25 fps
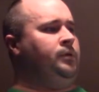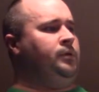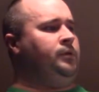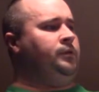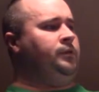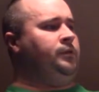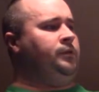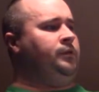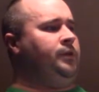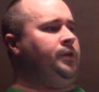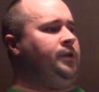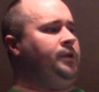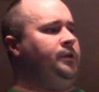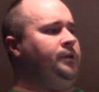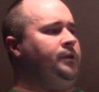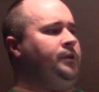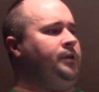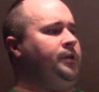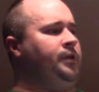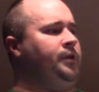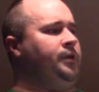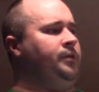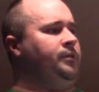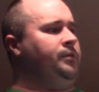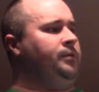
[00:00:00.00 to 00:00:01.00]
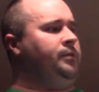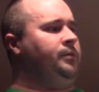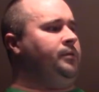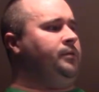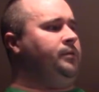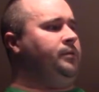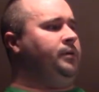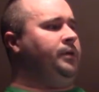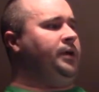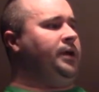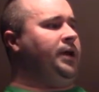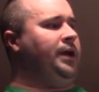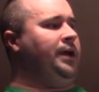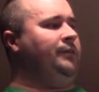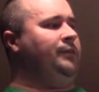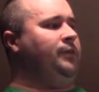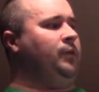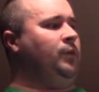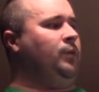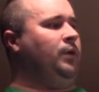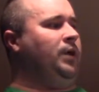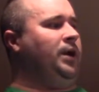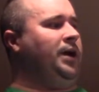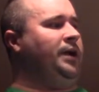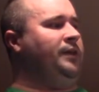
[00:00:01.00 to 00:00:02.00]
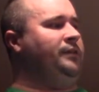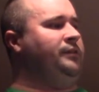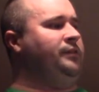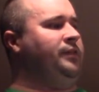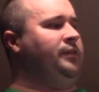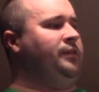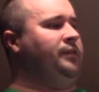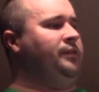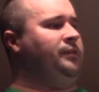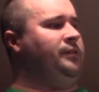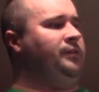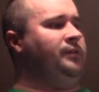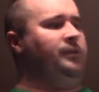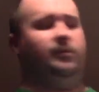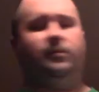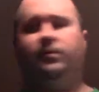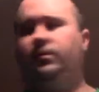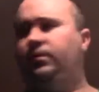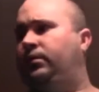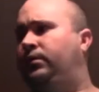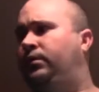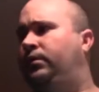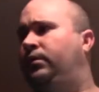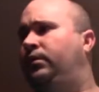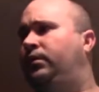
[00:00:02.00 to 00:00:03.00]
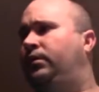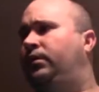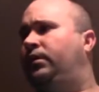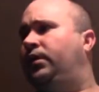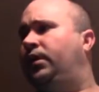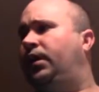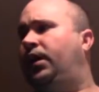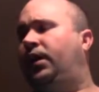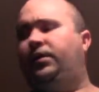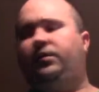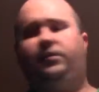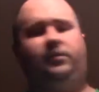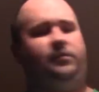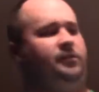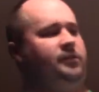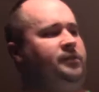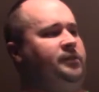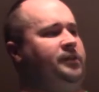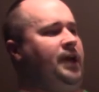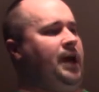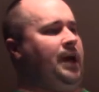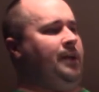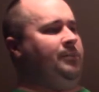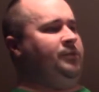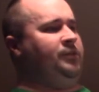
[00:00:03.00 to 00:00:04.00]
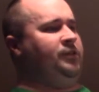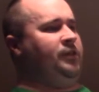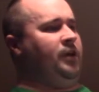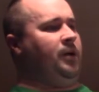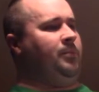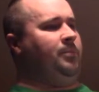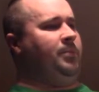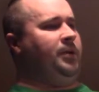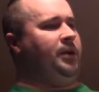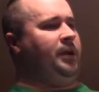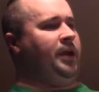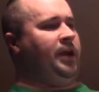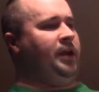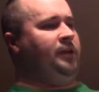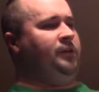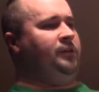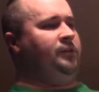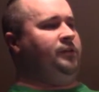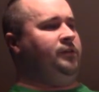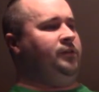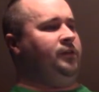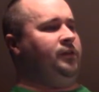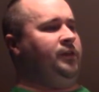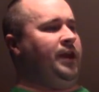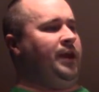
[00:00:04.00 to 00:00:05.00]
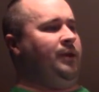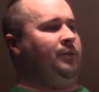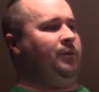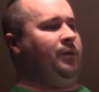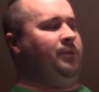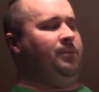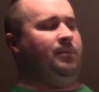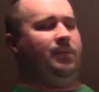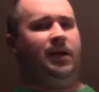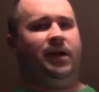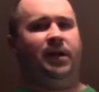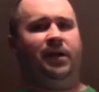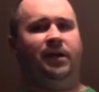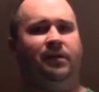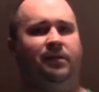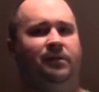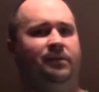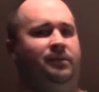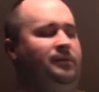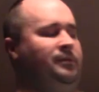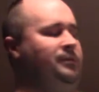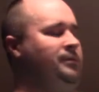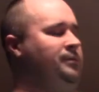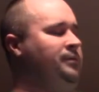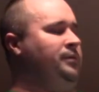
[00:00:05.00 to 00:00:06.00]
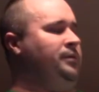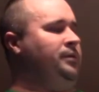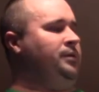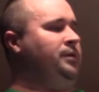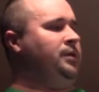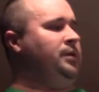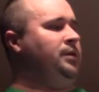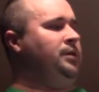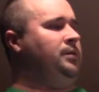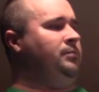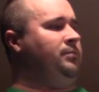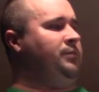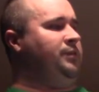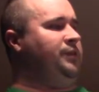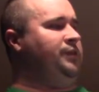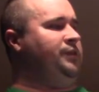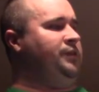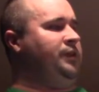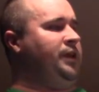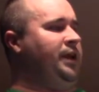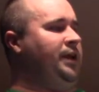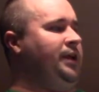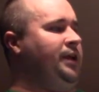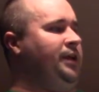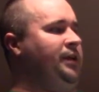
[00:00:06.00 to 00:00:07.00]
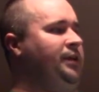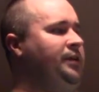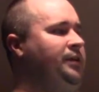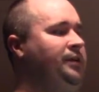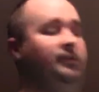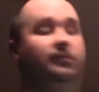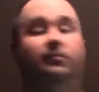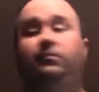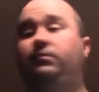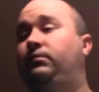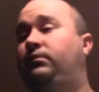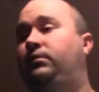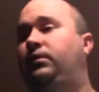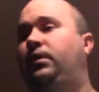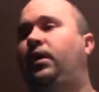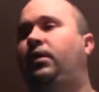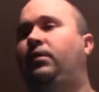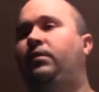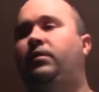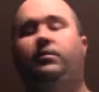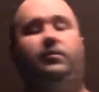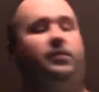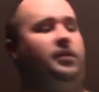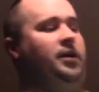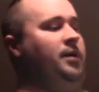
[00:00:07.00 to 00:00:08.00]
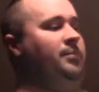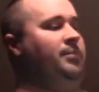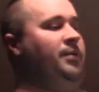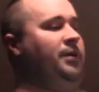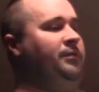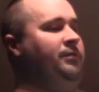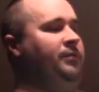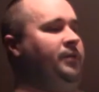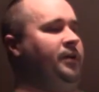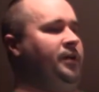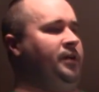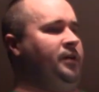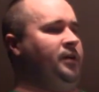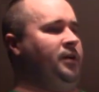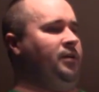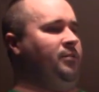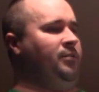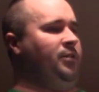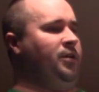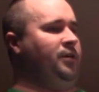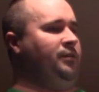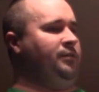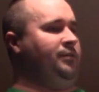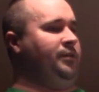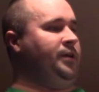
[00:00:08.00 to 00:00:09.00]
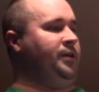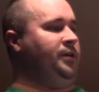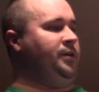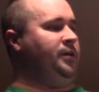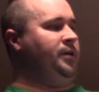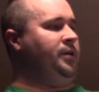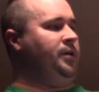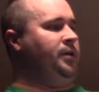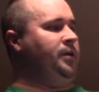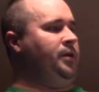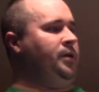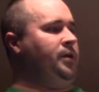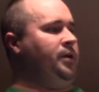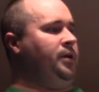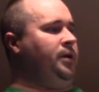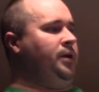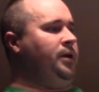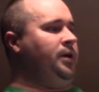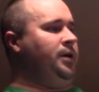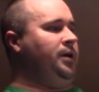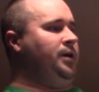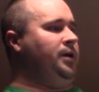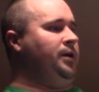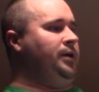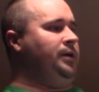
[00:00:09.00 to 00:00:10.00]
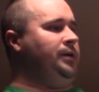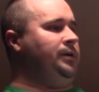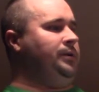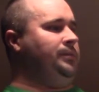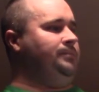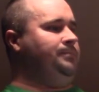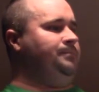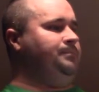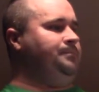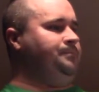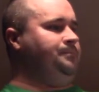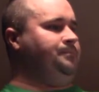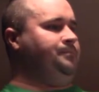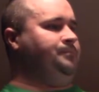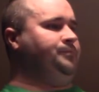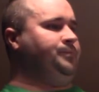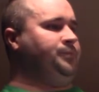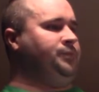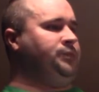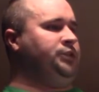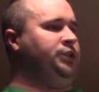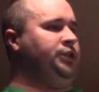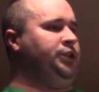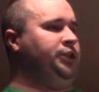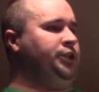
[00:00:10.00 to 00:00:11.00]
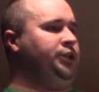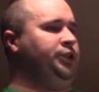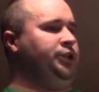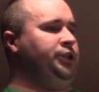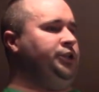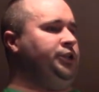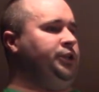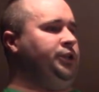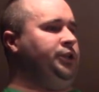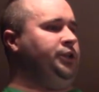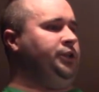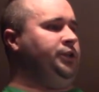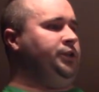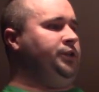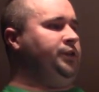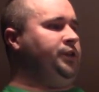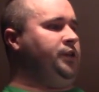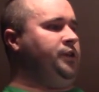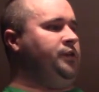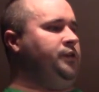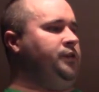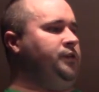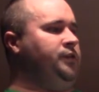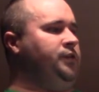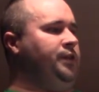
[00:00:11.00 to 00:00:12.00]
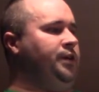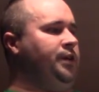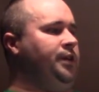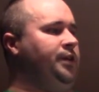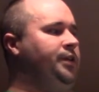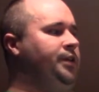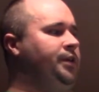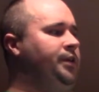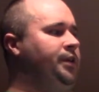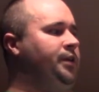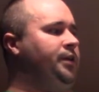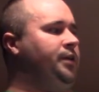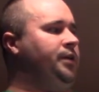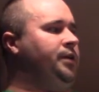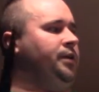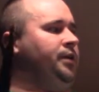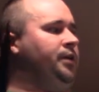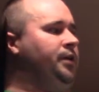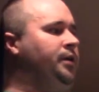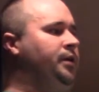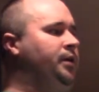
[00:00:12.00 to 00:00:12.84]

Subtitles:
Try and look here real quick. I have to watch because at Top Sharpened, I used to do that with my machete, and I'll cut my friggin' arm off here. It doesn't say anything on there.